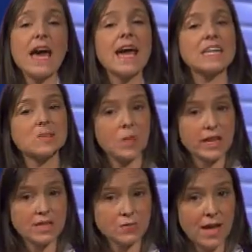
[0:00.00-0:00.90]

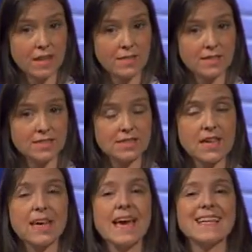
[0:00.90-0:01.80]
explain its relevance,
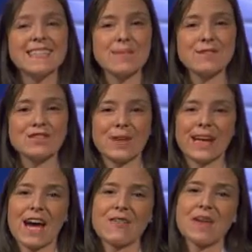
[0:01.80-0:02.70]
and demonstrate
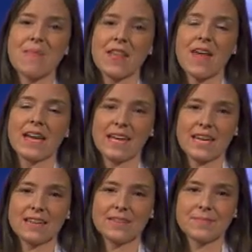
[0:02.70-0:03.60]
how they met that
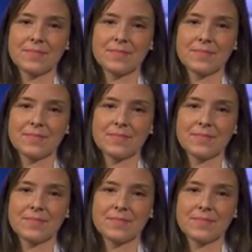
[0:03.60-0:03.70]
need.